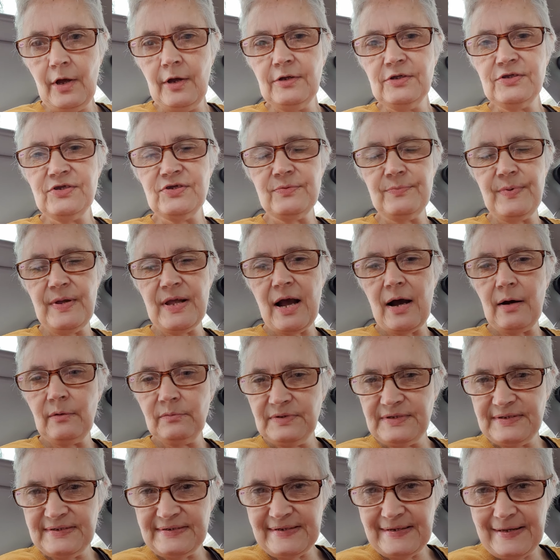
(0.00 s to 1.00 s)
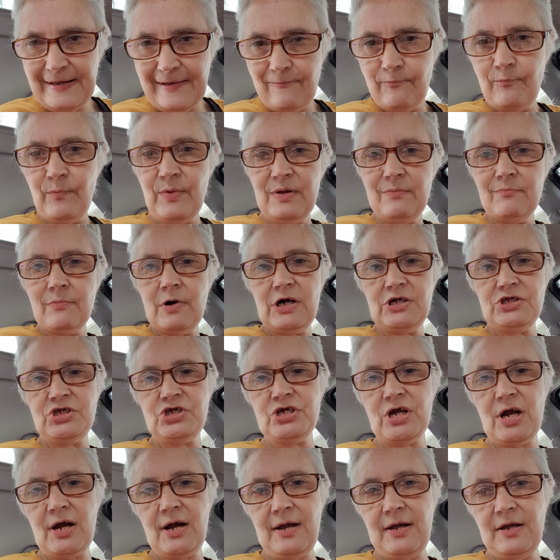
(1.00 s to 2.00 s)
to be able to give me my
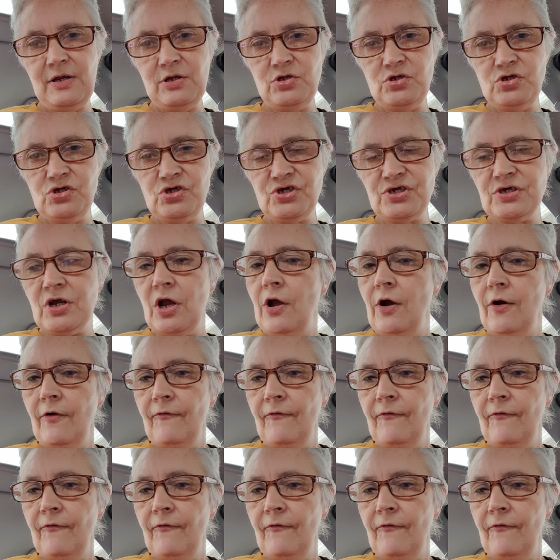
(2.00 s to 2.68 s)
change,